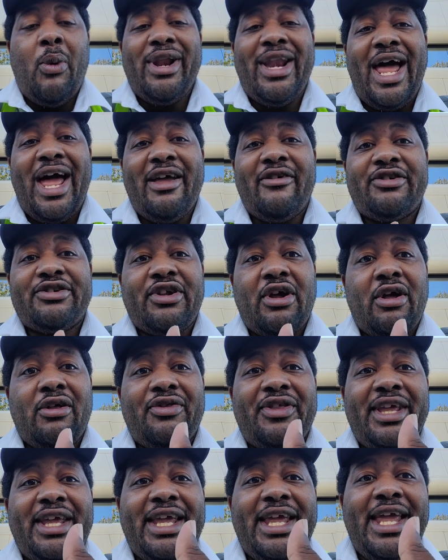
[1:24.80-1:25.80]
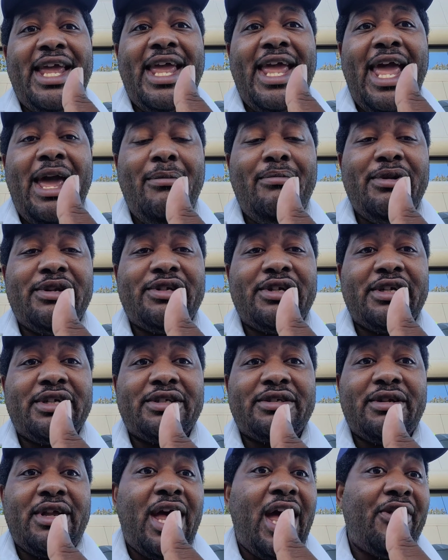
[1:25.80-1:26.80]
when I saw the
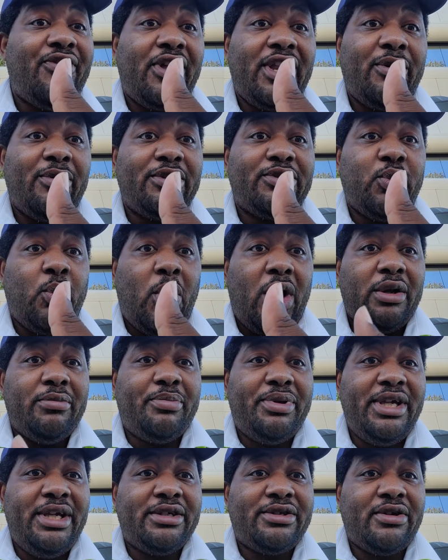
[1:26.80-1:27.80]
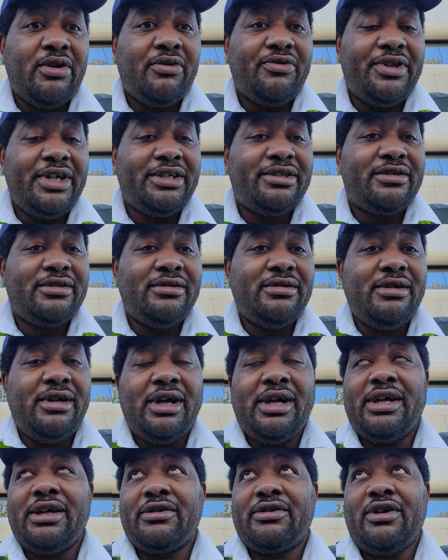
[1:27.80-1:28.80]
images, I thought it was one piece, so this
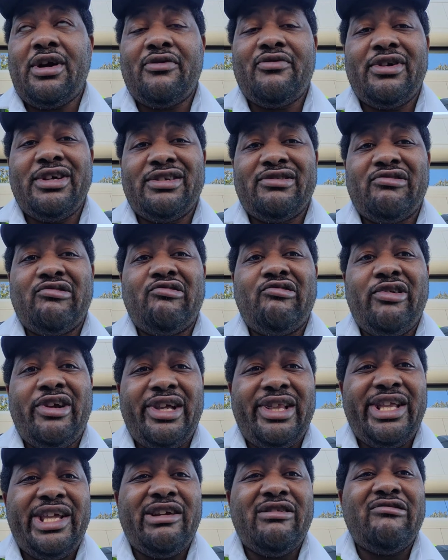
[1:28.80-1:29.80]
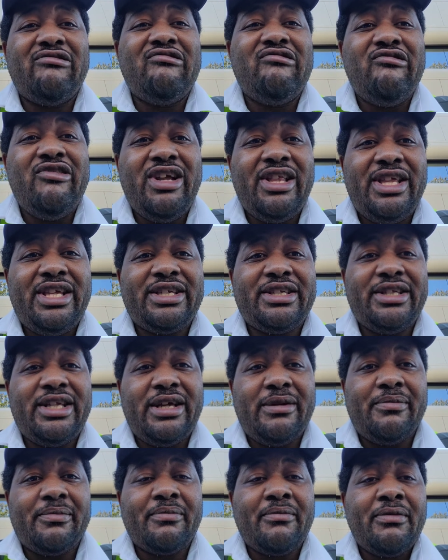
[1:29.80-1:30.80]
cover is really
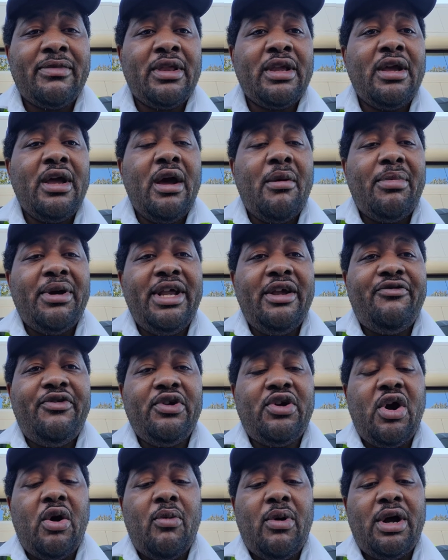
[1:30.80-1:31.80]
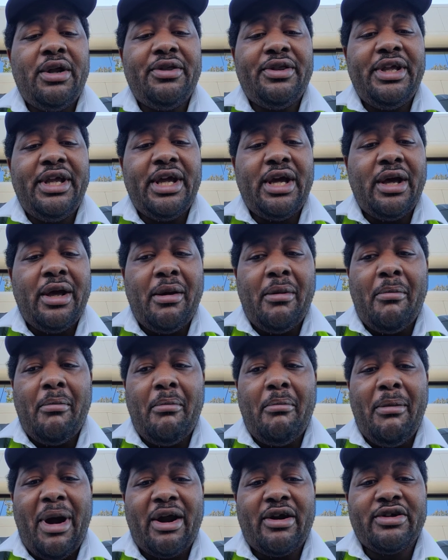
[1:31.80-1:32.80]
slim. But if you go on the
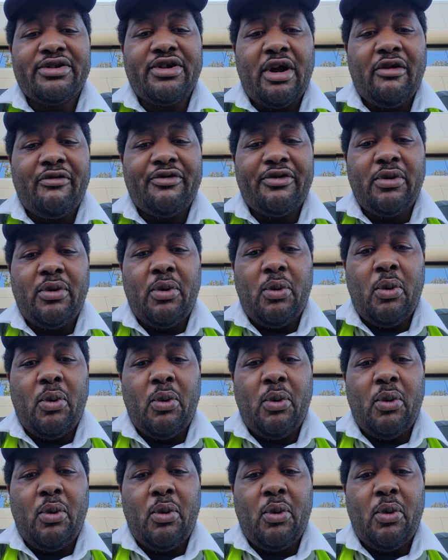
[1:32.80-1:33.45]
Microsoft